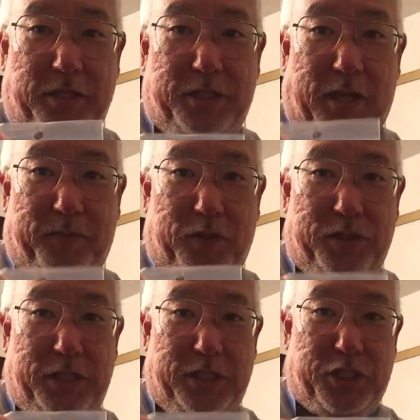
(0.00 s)
stopped
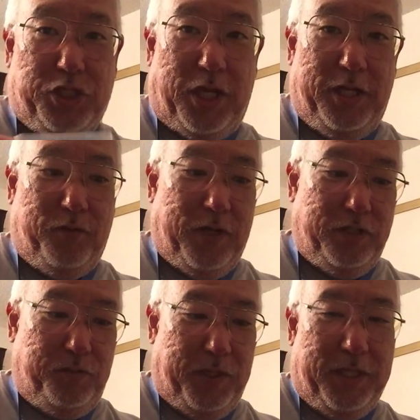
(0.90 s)
using the shiny
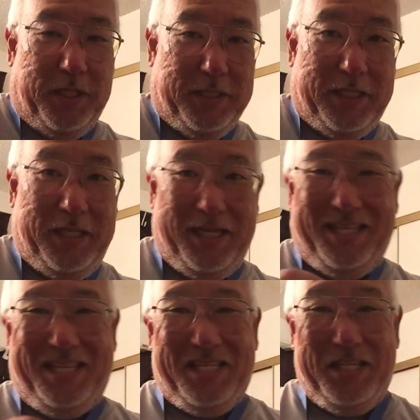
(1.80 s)
ones because I think
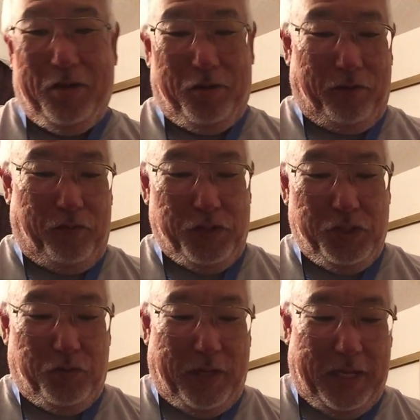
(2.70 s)
it does scare the
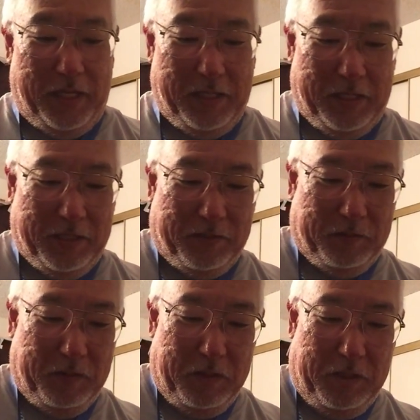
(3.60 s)
fish away, you
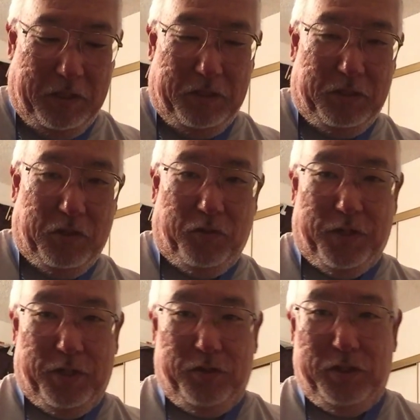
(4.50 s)
know. So we're
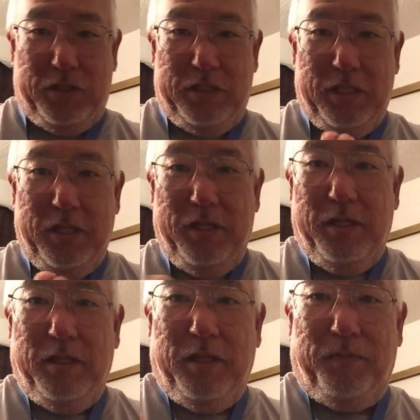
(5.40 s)
going to use
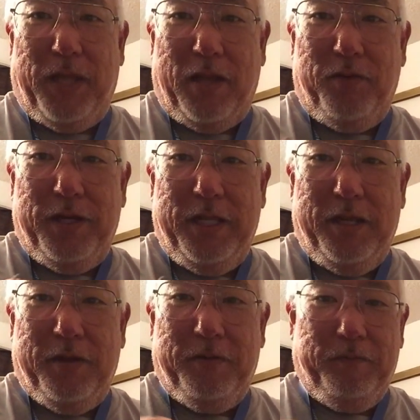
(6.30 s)
the black one
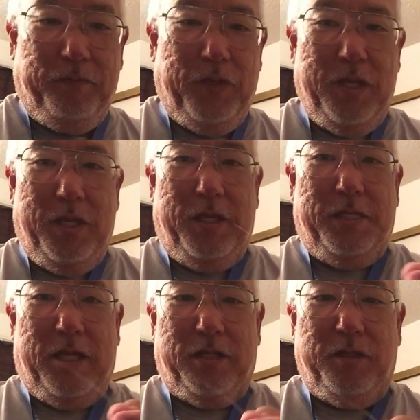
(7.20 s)
here.
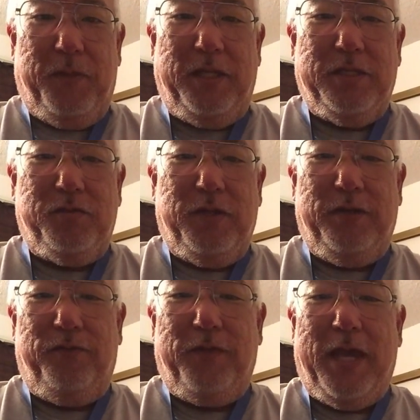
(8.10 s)
Now to make this
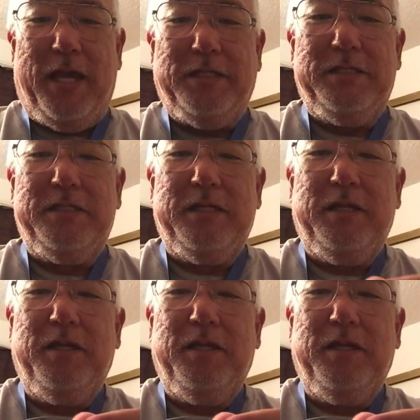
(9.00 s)
really fast,